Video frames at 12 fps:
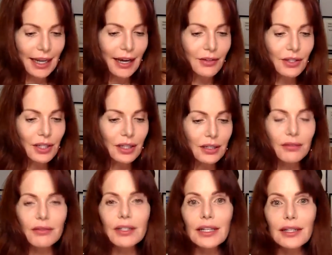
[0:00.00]

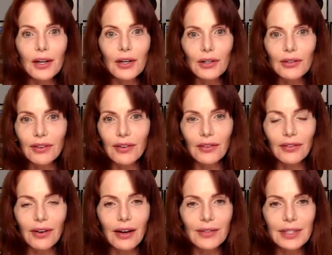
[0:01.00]
thousand six hundred and
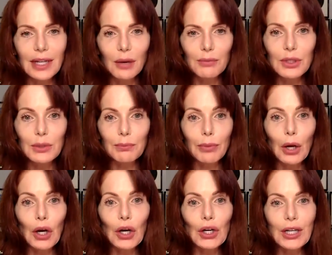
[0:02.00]
fifty-five subs
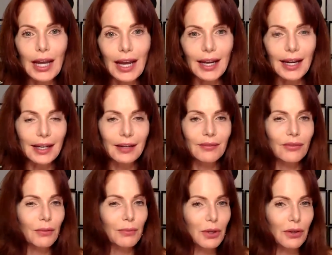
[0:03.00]
per day for yeah, people.